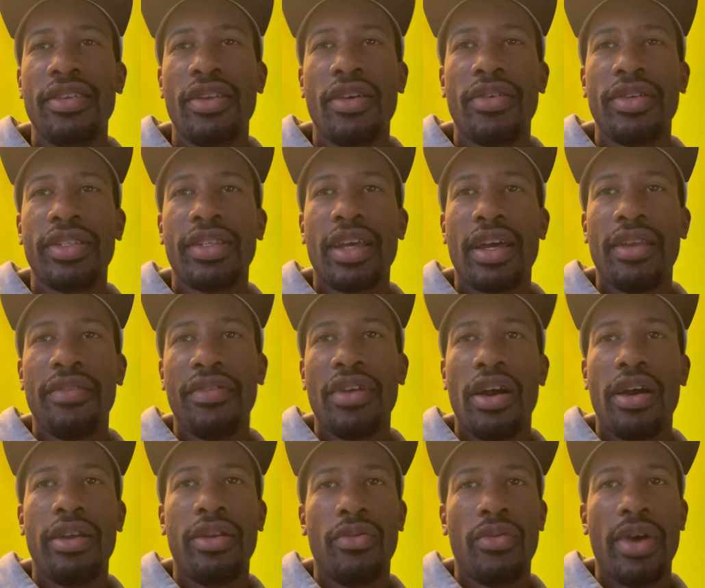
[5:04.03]
know, it's kind of
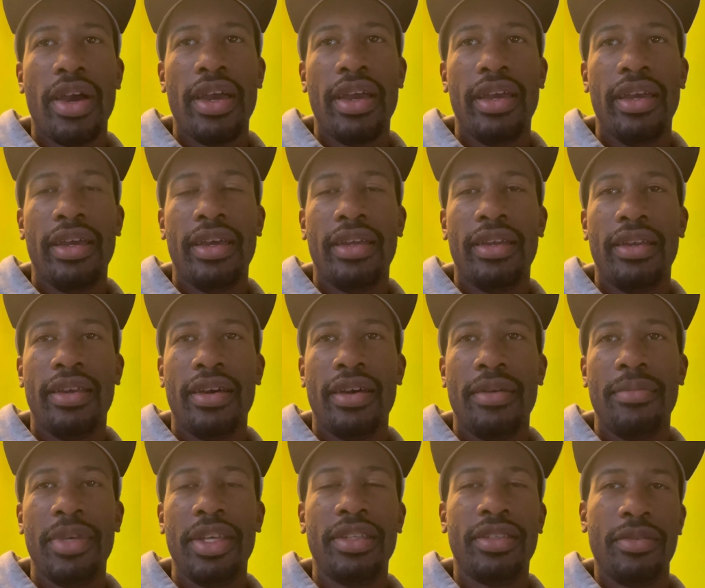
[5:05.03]
gone away,
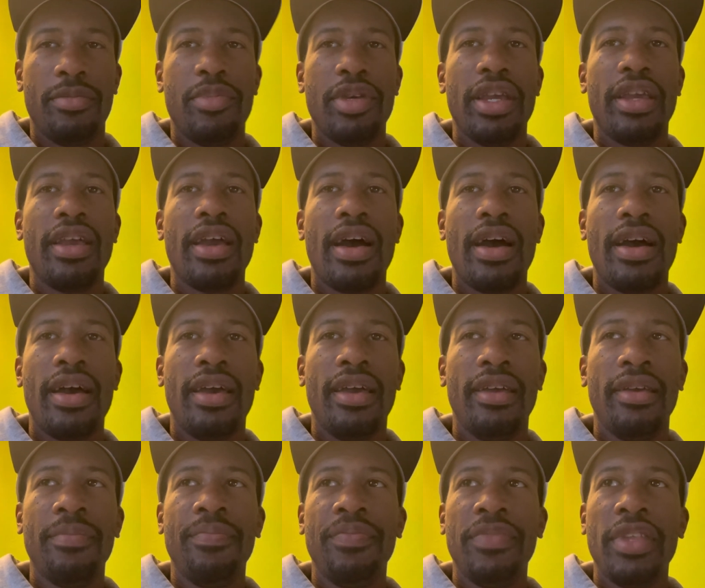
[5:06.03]
and he's a big guy
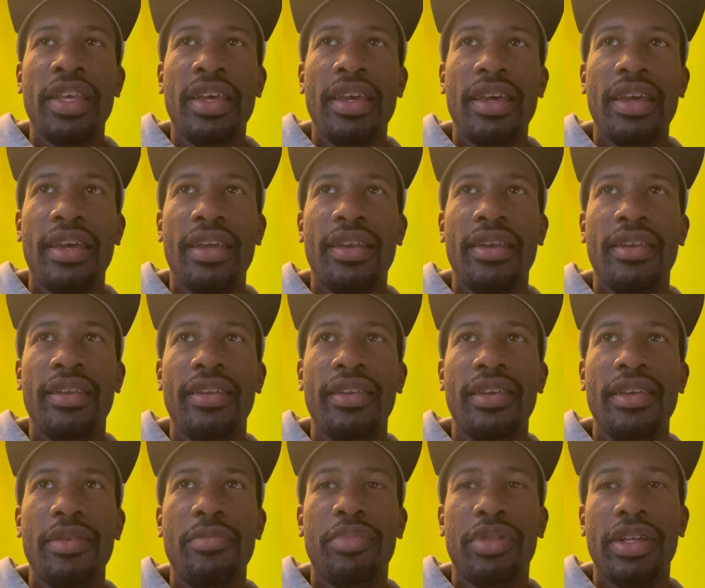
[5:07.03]
and
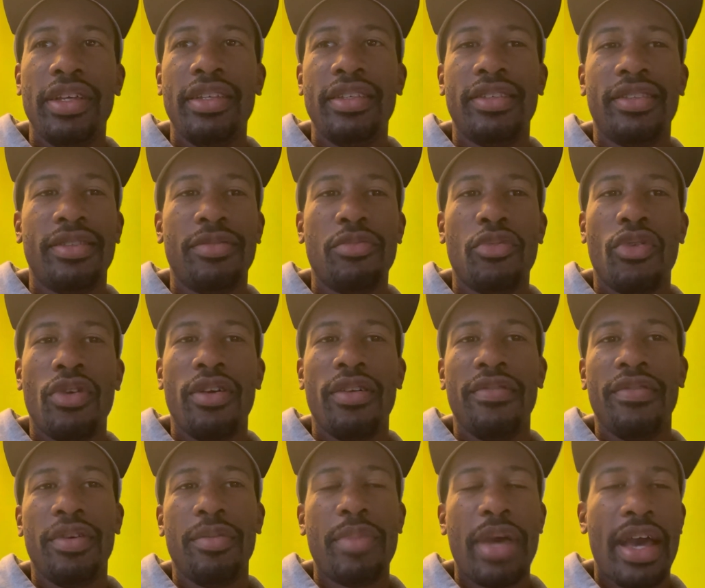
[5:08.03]
he plays more
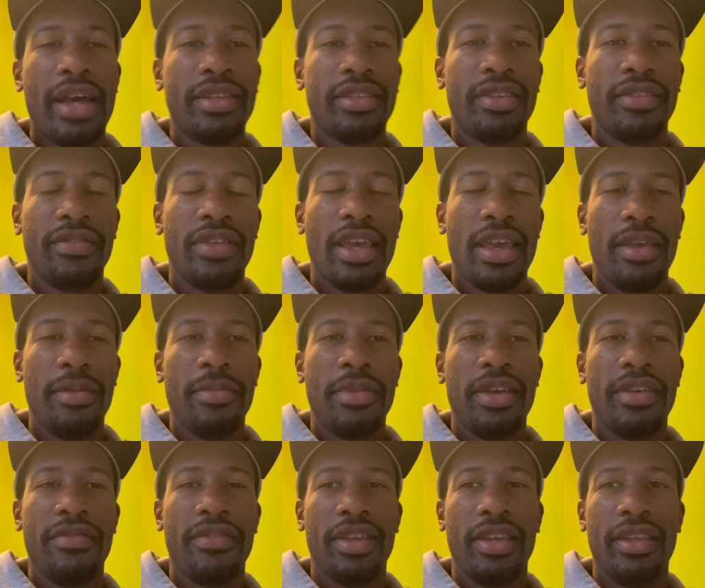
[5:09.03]
of a passive game,
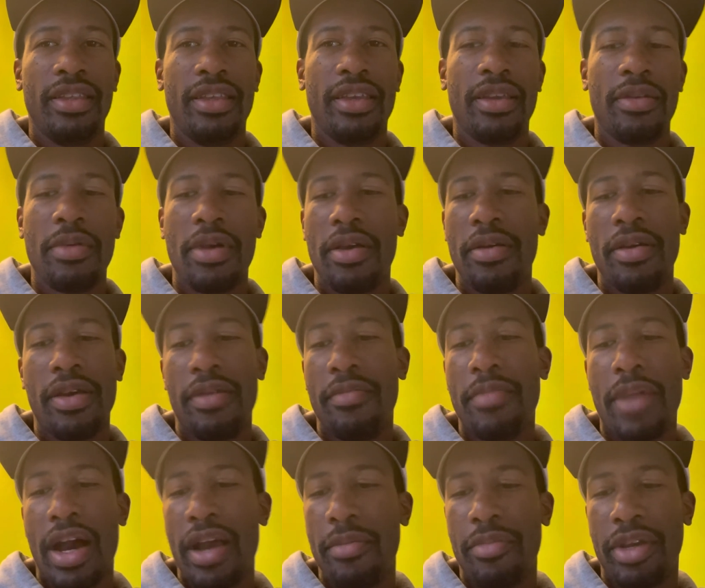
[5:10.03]
if anything, in
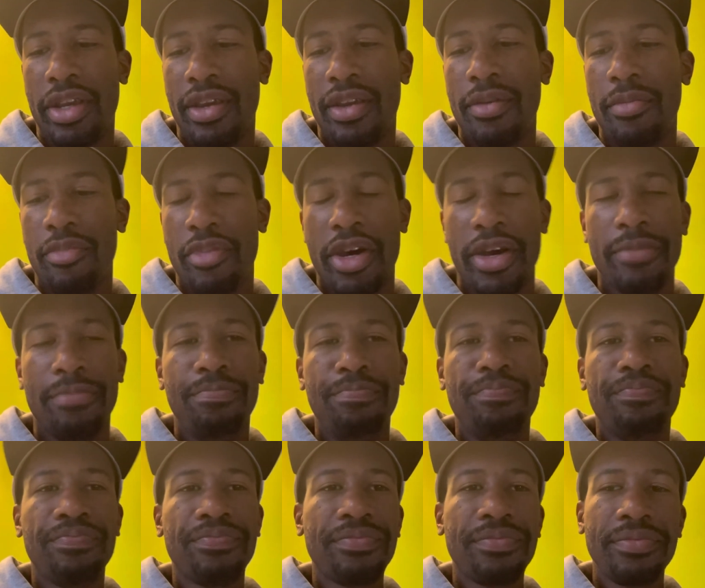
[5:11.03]
my opinion. But
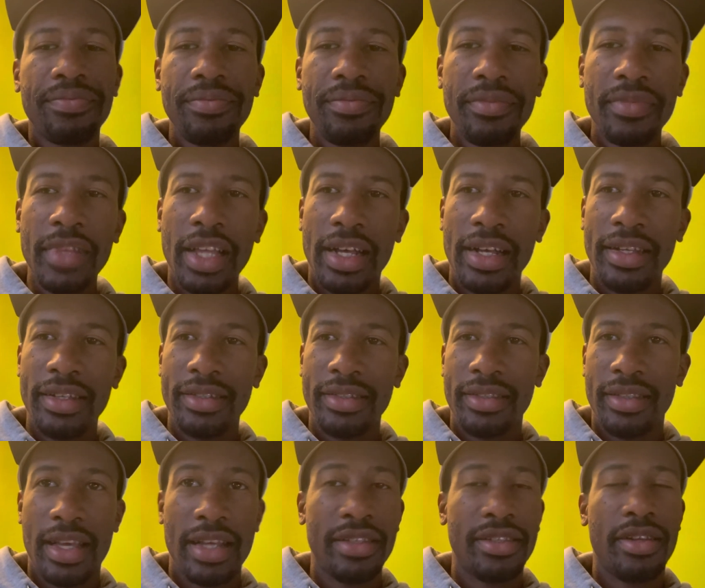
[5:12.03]

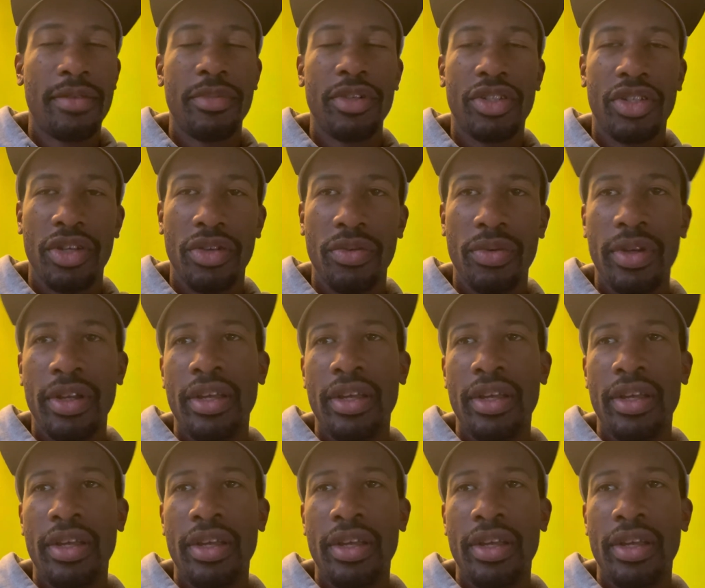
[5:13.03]
that's number two.